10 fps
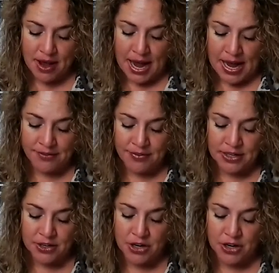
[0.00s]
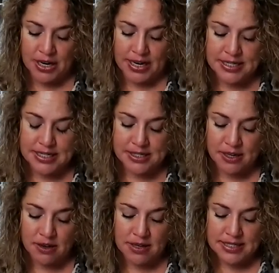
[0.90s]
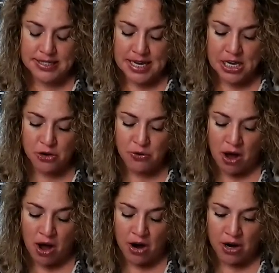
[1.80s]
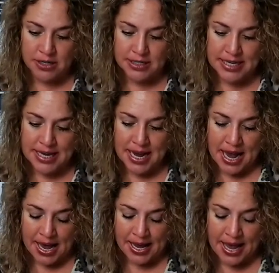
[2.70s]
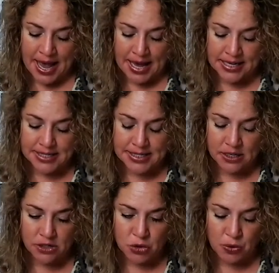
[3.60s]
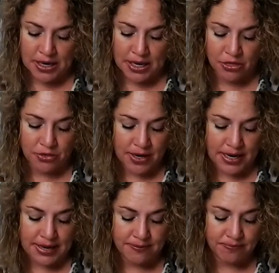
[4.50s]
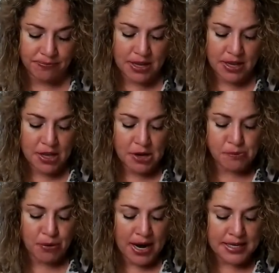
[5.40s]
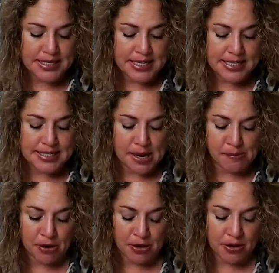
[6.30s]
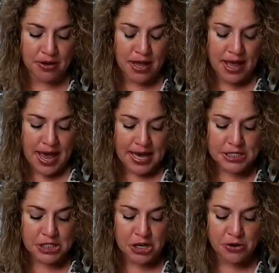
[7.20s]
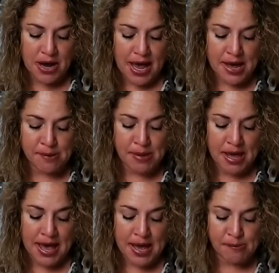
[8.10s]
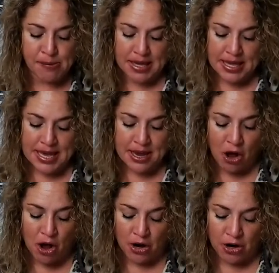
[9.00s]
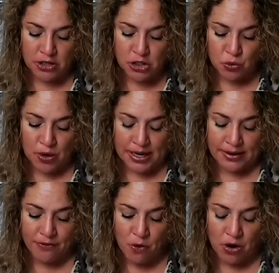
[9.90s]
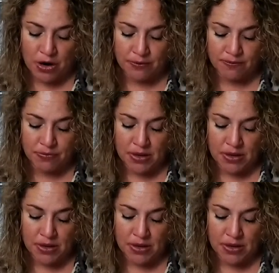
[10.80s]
Ivan Curtis, C U R T I S 23. Brandy Summer, S U M M E R 24.